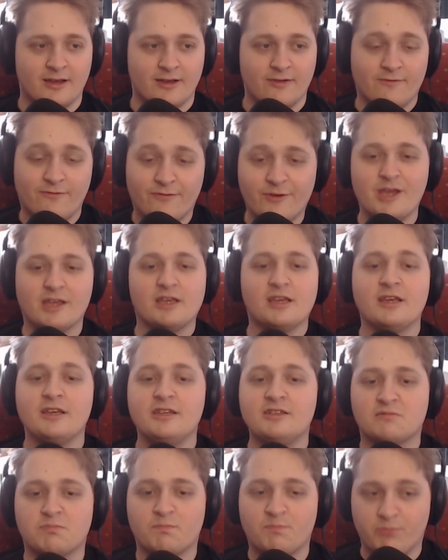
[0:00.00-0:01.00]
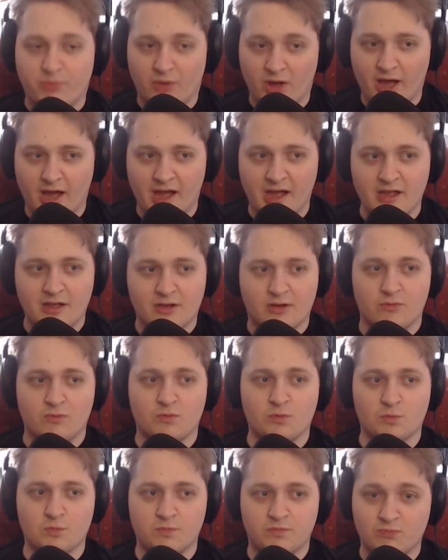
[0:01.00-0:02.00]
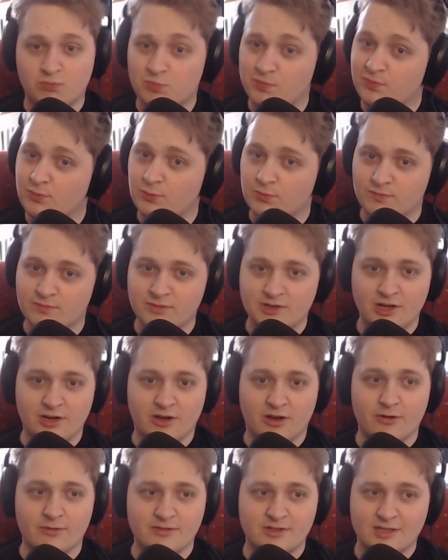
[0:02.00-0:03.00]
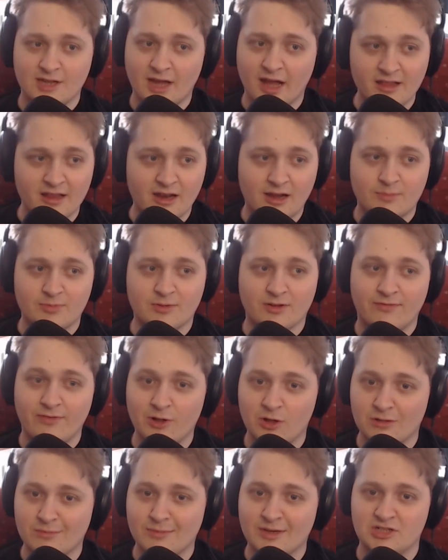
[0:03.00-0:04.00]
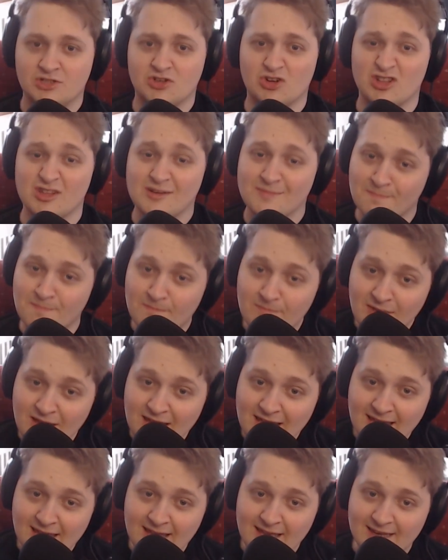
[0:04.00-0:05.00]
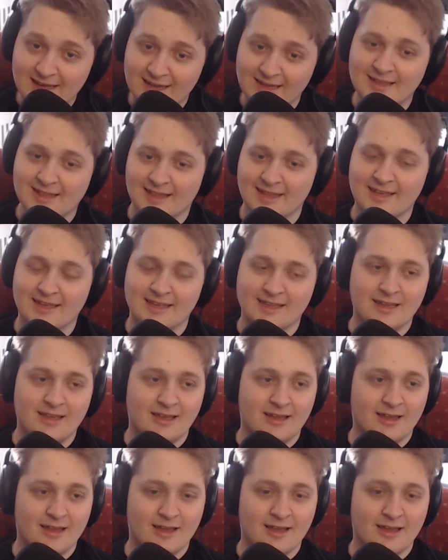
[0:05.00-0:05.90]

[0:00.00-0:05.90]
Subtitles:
Vicky's back, you know, standing up to Phil Mitchell immediately.